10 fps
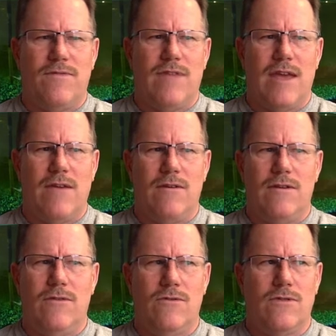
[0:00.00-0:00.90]
they
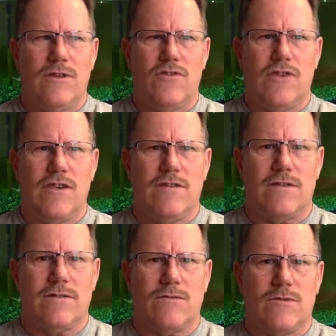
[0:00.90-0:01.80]
knew that
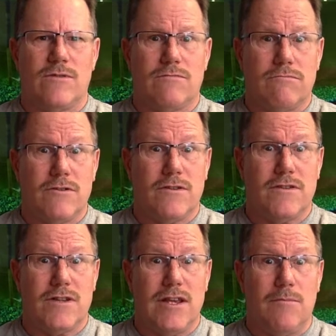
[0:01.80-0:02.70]
Jesus was
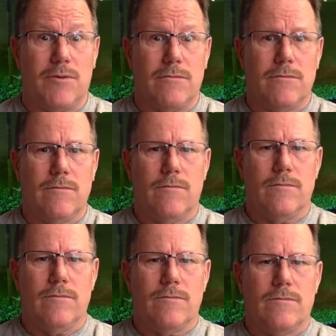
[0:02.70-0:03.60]
asleep
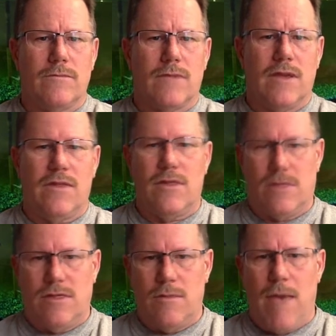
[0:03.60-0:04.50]
in
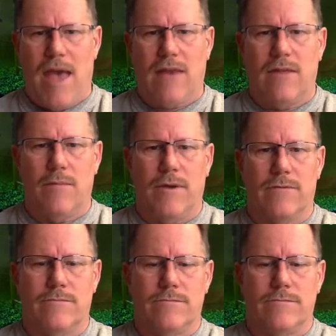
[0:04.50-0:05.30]
the back of the boat.